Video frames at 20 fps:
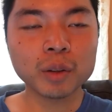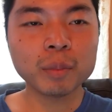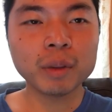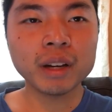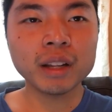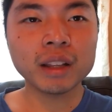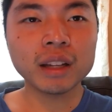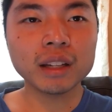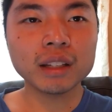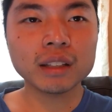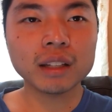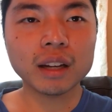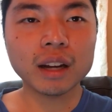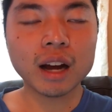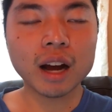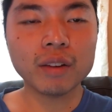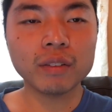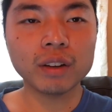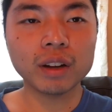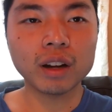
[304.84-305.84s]
many things that I
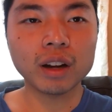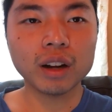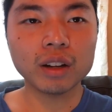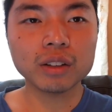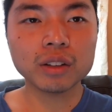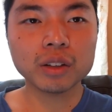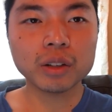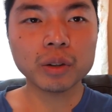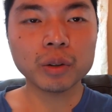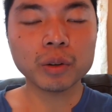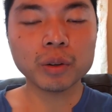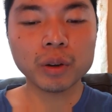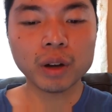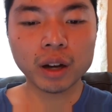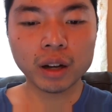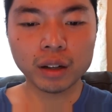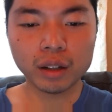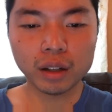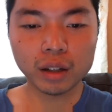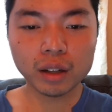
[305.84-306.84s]
haven't gone to,
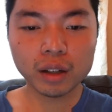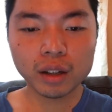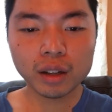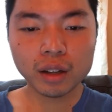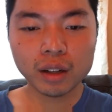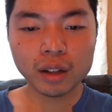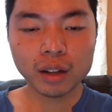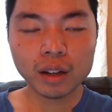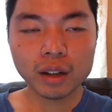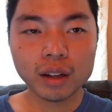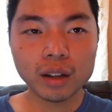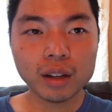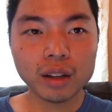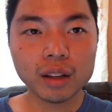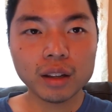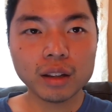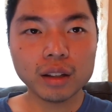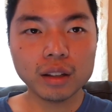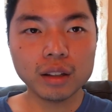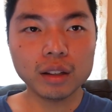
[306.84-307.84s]
and
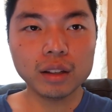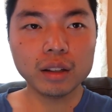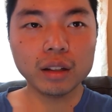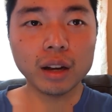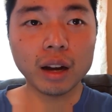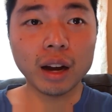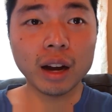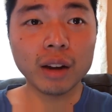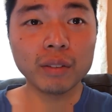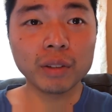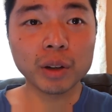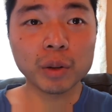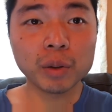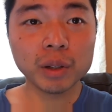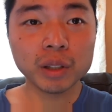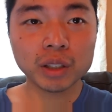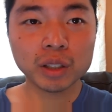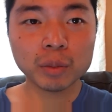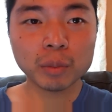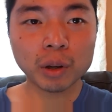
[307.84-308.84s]
I have a
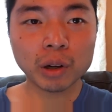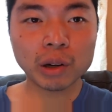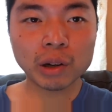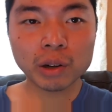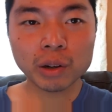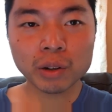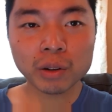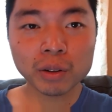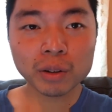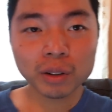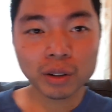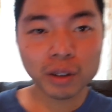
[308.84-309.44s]
quiz tomorrow,